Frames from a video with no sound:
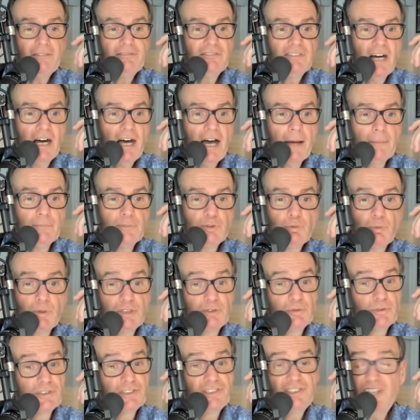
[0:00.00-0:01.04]
times, which
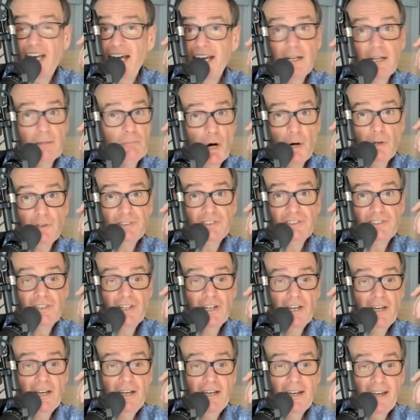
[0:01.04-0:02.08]
was second most
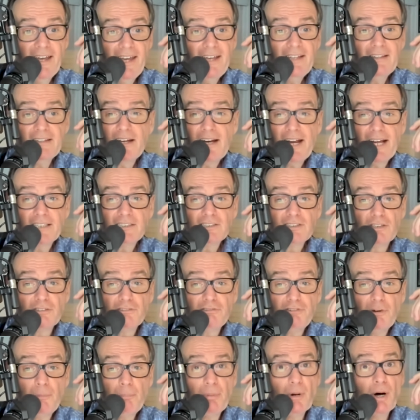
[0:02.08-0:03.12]
in the National
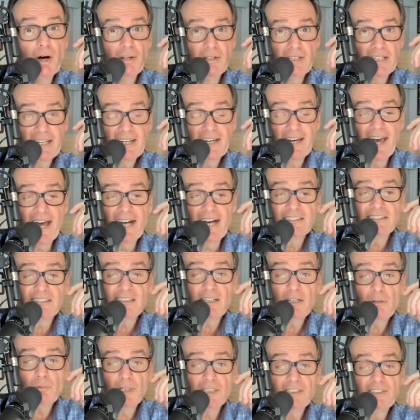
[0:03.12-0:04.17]
Football League, actually,
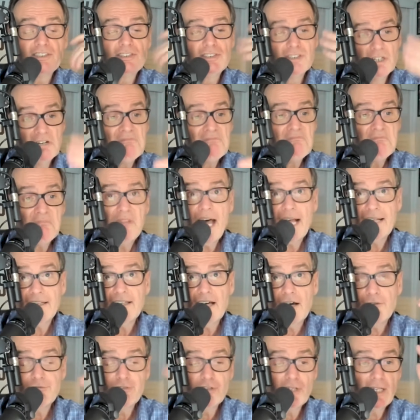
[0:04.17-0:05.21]
which that
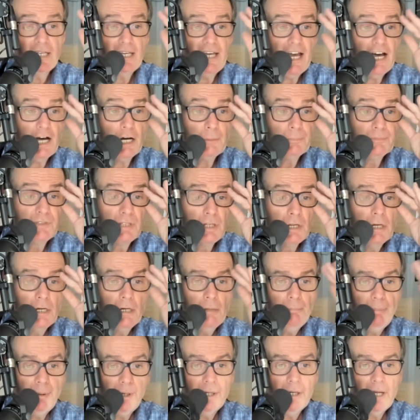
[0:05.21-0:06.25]
definitely helped.
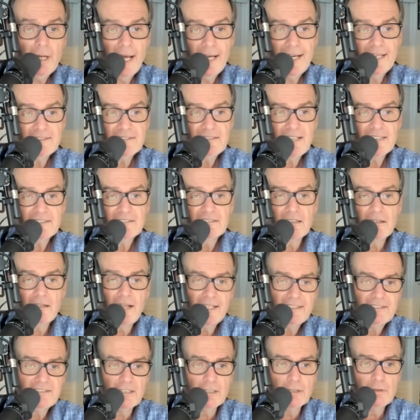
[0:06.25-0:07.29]
But I guess that's the
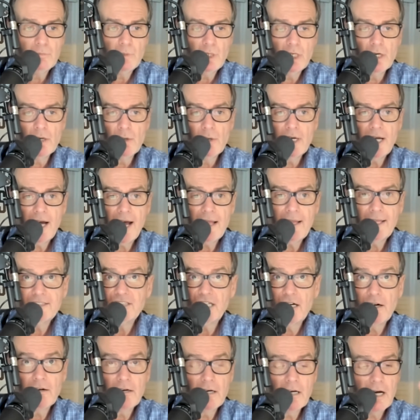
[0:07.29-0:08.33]
lesson. You know, a guy like
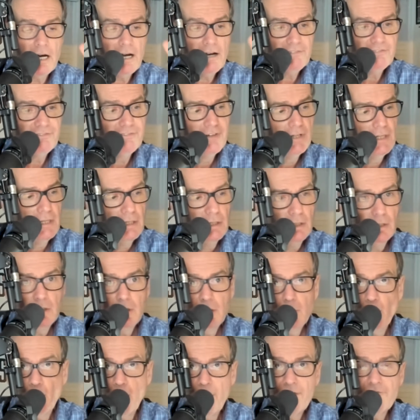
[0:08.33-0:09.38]
Jared Goff,
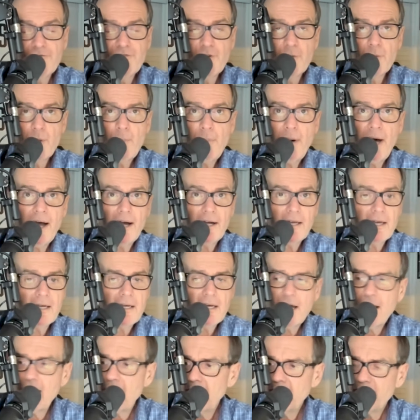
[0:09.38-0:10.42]
win from the pocket
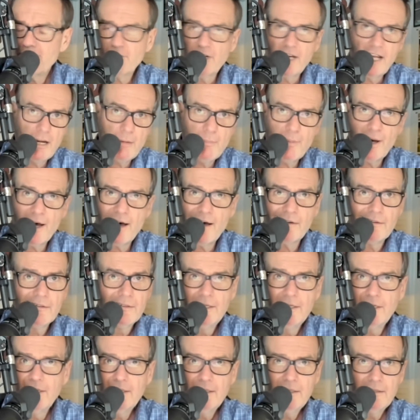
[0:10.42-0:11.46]
guy, forget about
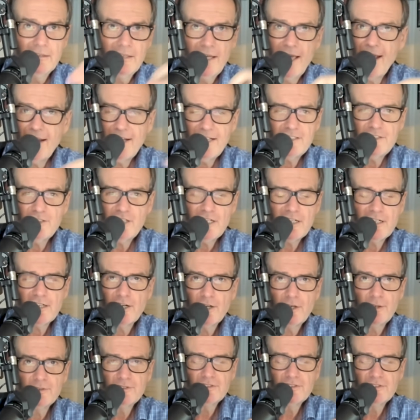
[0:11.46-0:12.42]
any cheat code